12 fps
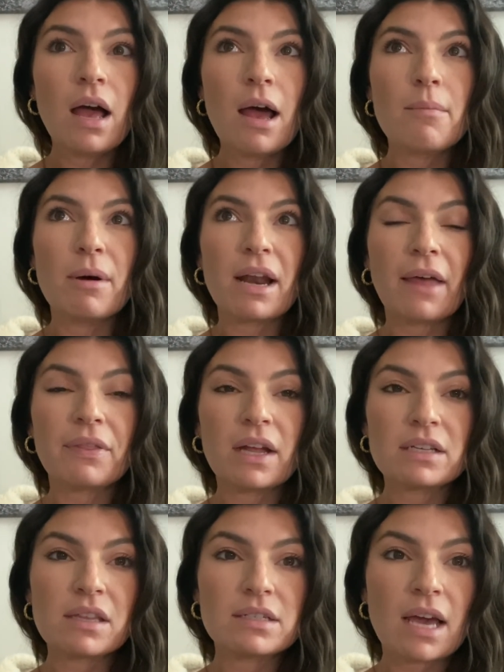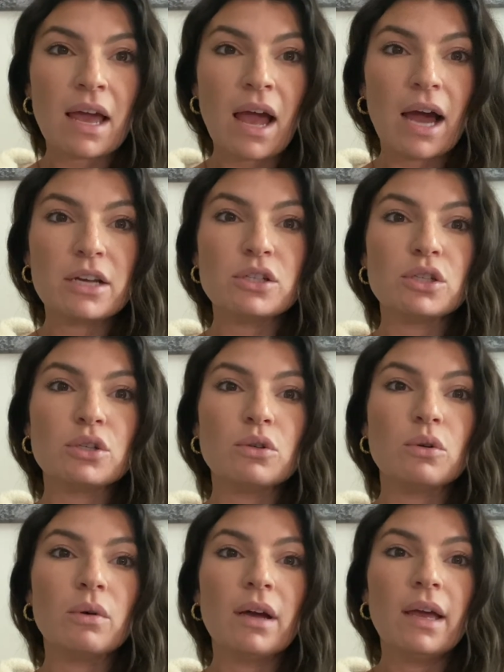But at the end of the day, I
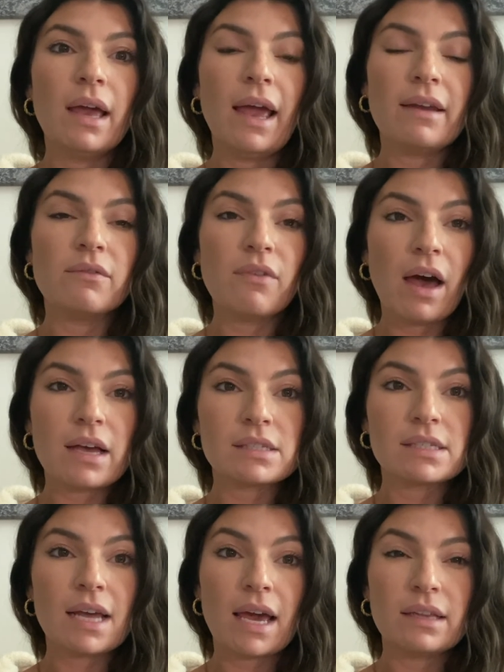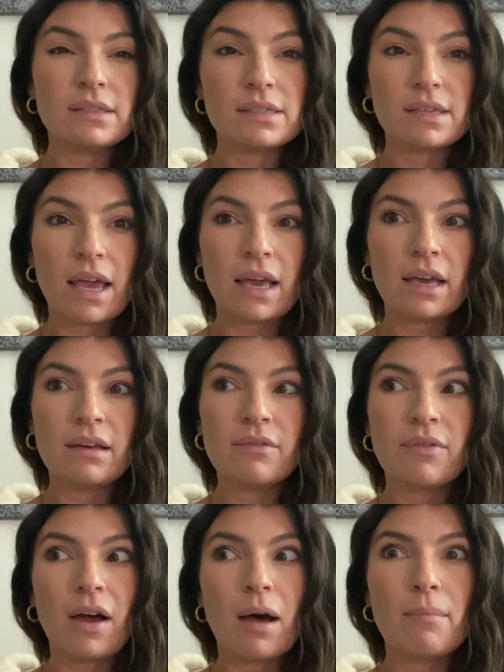do invest and
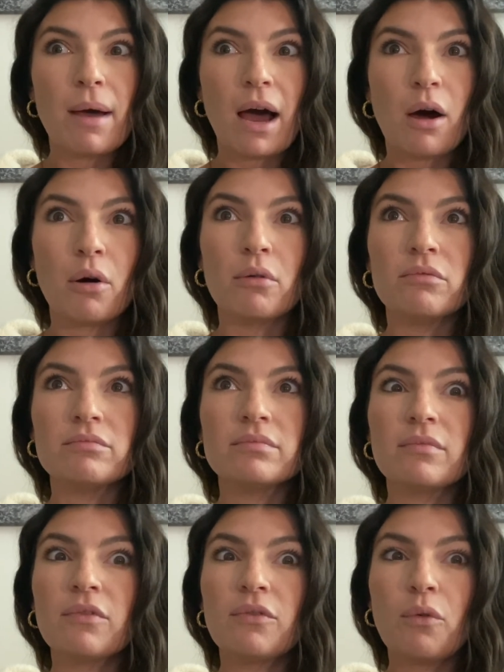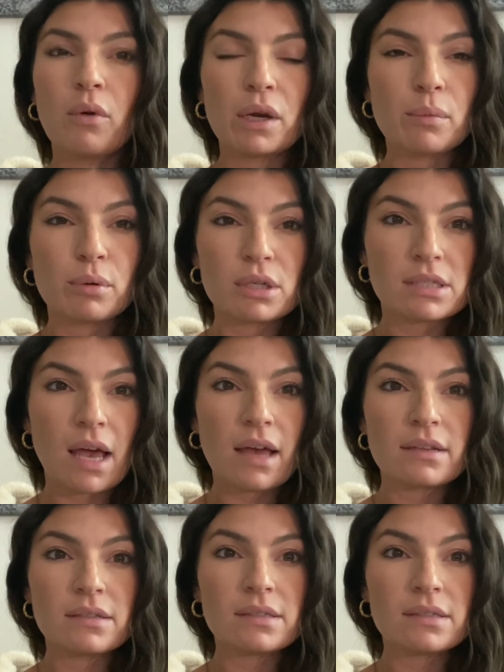save about 40%